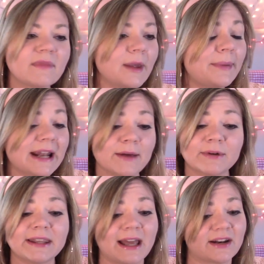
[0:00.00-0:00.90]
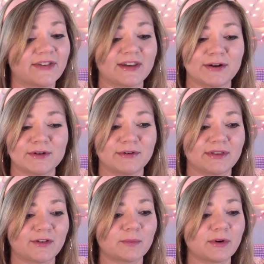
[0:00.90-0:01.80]
But I really honestly don't know at
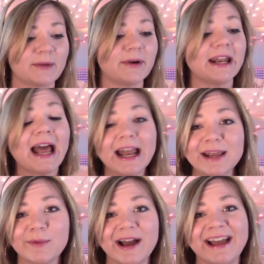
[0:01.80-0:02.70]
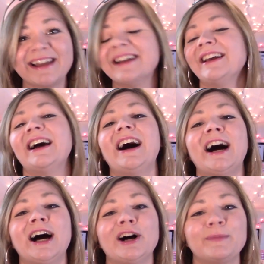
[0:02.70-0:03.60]
this point. But anyway,
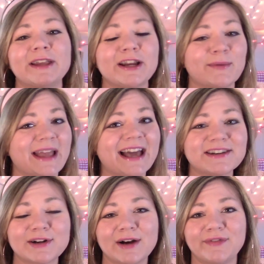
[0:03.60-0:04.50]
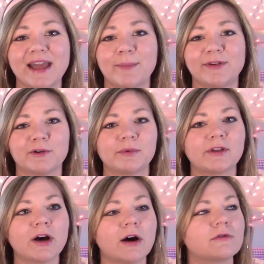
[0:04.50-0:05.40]
you know, we ended off the episode
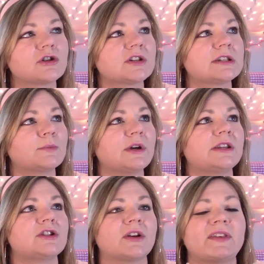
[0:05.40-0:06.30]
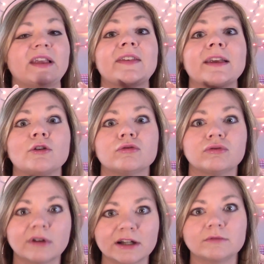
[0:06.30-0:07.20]
with Gon with this
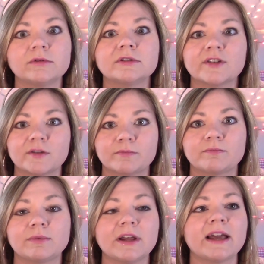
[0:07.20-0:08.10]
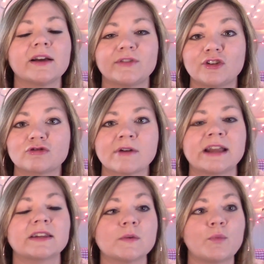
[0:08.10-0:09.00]
incredible display of
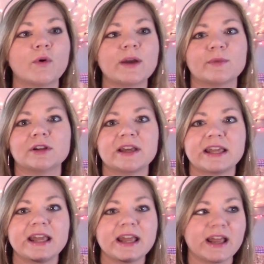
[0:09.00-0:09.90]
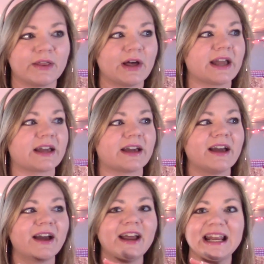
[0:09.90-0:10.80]
strength to the point where, like, he, like,
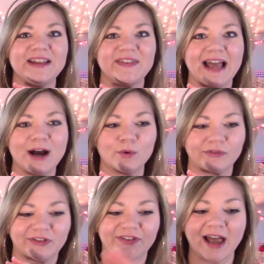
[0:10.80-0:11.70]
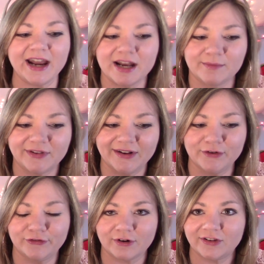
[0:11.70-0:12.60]
is outside
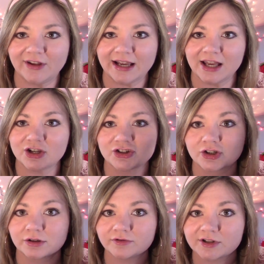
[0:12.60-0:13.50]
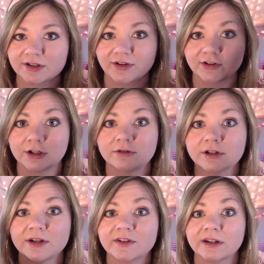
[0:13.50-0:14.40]
himself for a second and just goes in the zone
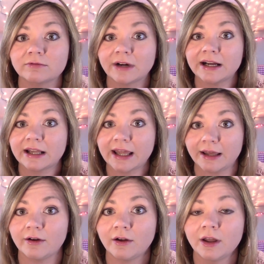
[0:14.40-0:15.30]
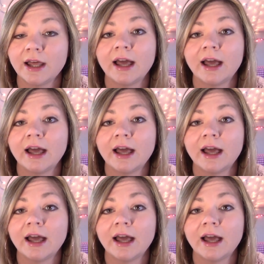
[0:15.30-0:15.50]
and is, like, ready to kill.